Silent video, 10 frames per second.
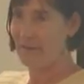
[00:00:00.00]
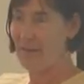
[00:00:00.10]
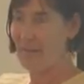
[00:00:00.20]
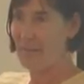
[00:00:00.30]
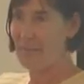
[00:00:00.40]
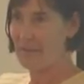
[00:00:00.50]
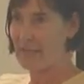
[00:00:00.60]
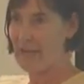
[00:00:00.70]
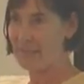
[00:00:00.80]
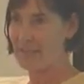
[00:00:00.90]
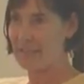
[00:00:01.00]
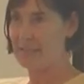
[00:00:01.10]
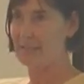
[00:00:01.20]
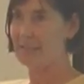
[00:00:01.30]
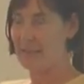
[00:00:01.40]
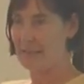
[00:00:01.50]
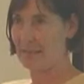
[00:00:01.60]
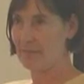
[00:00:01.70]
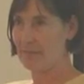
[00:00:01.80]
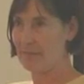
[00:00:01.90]
the CADMAS data
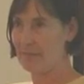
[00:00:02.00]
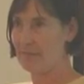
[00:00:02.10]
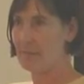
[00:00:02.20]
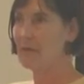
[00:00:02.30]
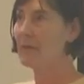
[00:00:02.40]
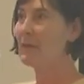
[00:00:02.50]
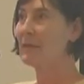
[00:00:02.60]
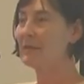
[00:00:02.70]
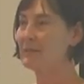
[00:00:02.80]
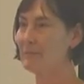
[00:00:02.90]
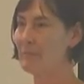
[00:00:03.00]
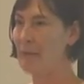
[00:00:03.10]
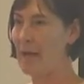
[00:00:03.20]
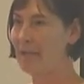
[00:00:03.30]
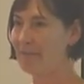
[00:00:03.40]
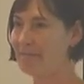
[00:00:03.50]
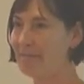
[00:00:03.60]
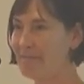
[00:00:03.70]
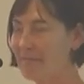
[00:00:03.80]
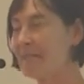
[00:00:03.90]
layer. But
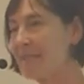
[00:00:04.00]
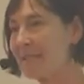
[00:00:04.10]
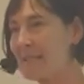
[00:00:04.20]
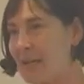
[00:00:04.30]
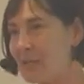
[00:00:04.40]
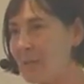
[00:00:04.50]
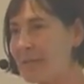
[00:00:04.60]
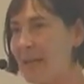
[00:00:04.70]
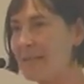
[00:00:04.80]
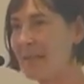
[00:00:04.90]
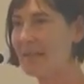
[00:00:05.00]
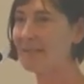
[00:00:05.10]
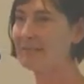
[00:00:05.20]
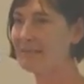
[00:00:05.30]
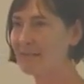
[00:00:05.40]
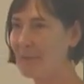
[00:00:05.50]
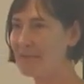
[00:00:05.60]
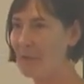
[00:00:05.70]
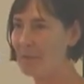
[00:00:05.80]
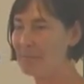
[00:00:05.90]
this is actual site data, and
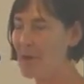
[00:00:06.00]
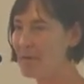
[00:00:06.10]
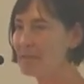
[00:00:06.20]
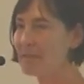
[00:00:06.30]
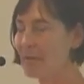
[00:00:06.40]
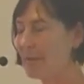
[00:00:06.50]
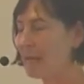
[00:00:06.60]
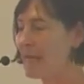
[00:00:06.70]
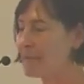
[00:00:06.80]
that's all been modeled, and it